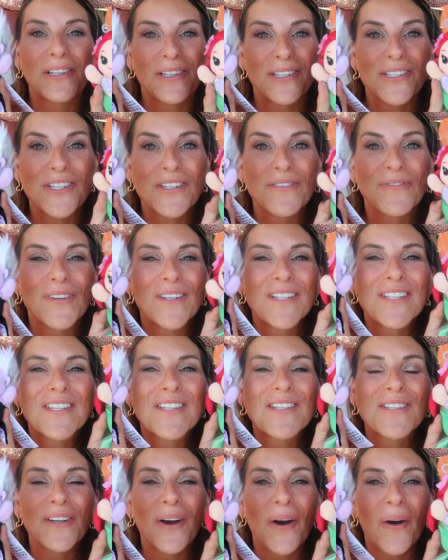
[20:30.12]
searched for
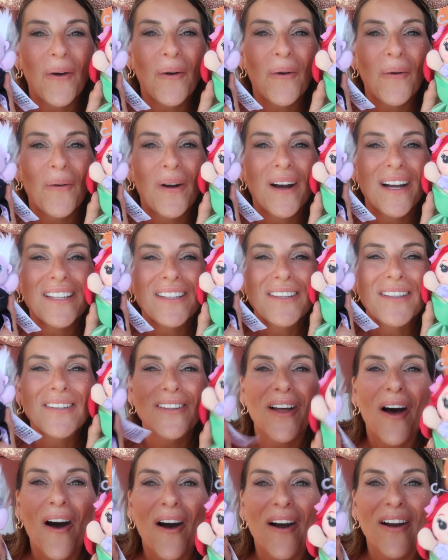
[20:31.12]
so
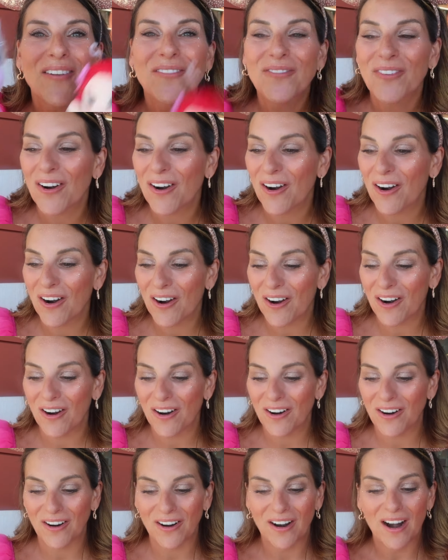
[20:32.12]
long for
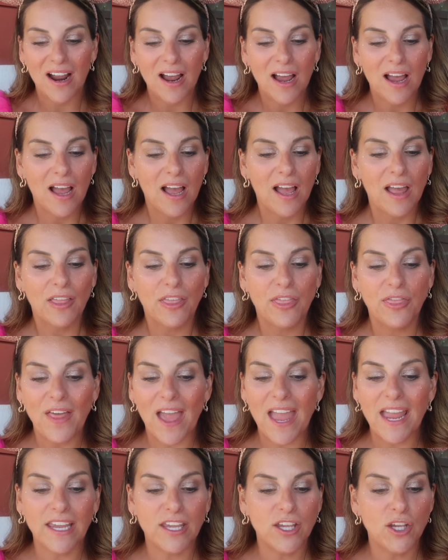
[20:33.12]
her.
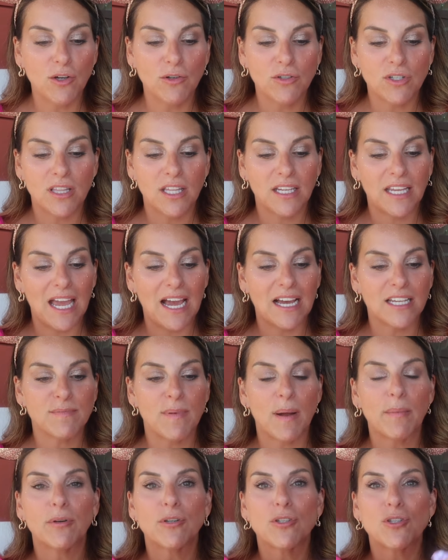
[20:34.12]
Thank you to the cast
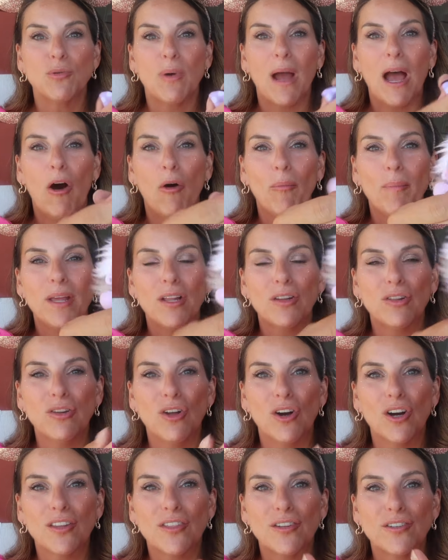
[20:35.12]
members who helped me.
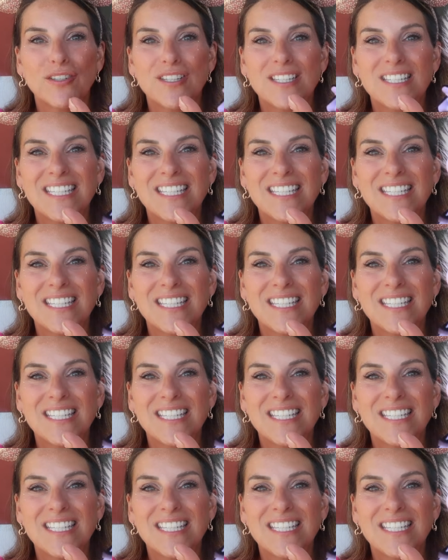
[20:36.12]
Look, there's